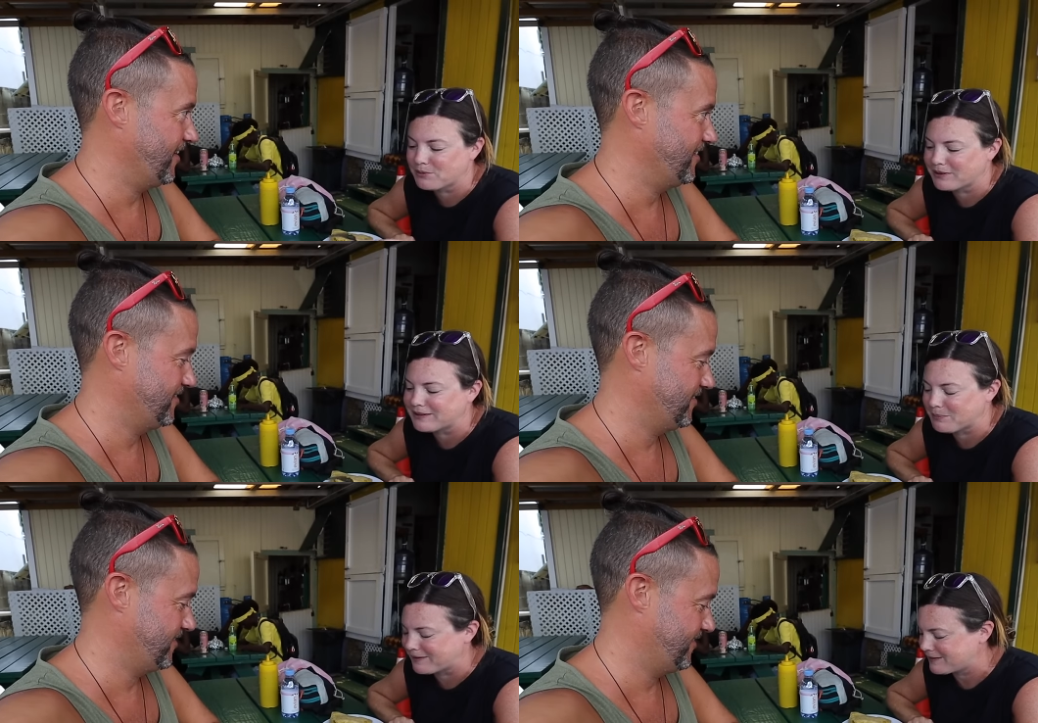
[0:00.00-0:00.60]
Speaker 1: really
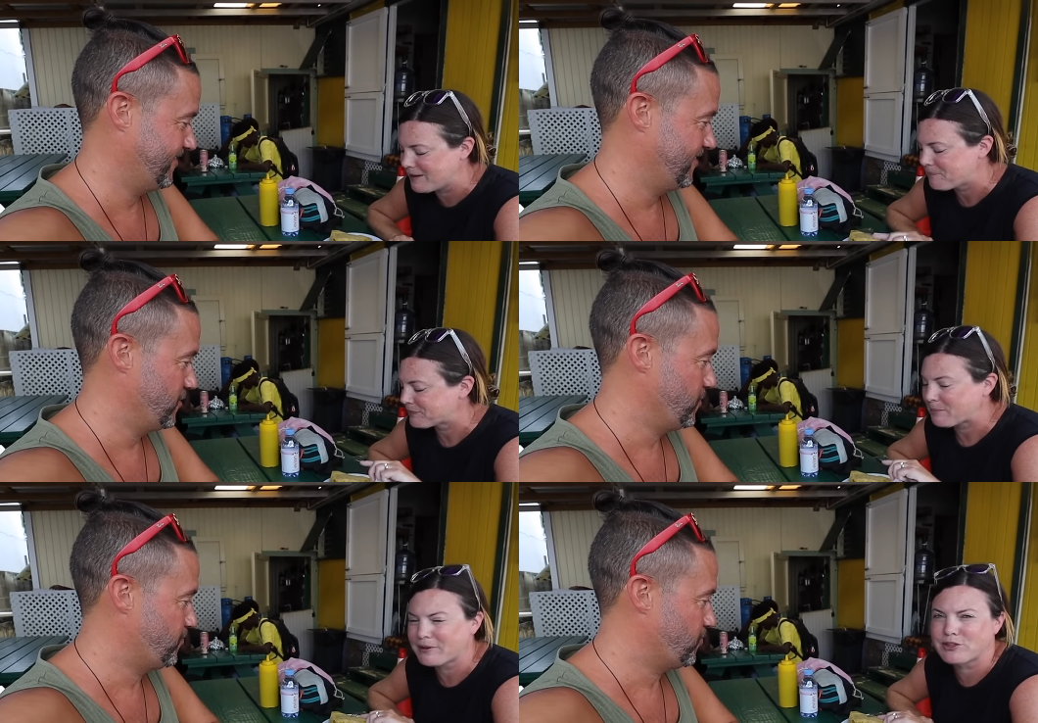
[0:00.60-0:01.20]
spicy.
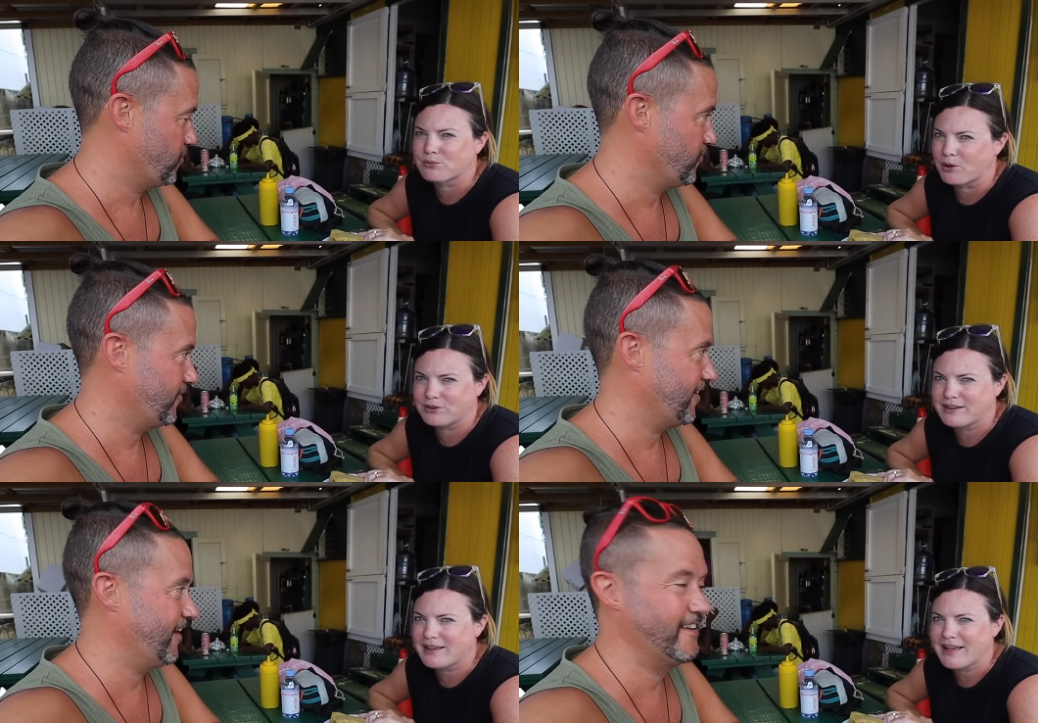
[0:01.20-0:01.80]
But the
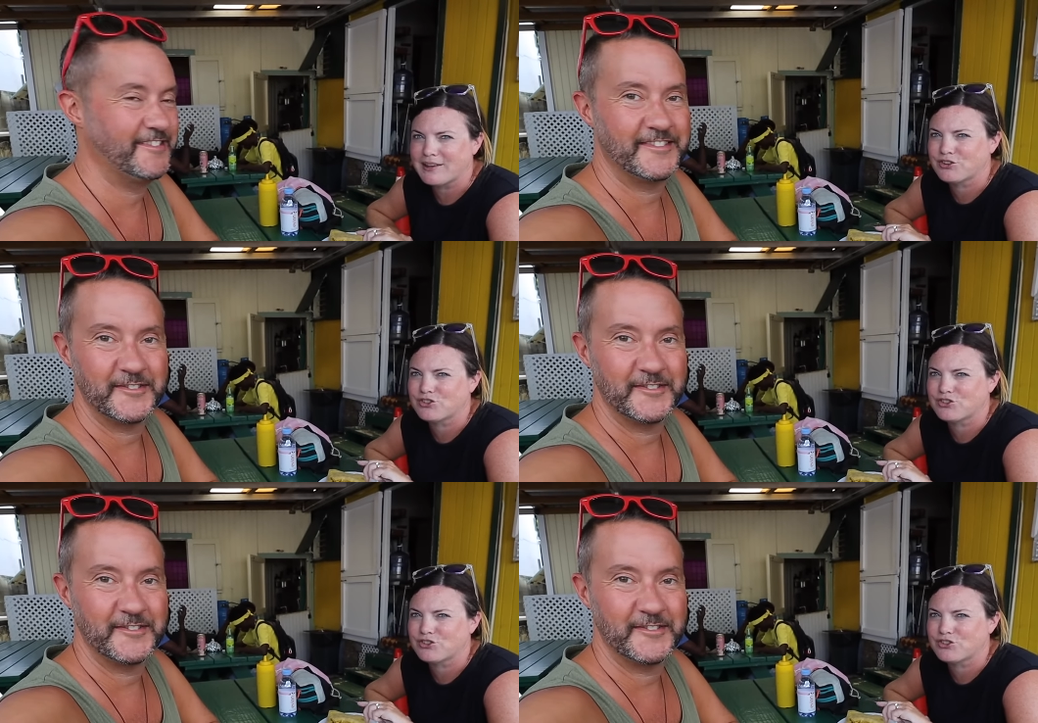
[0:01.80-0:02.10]
roti oh, is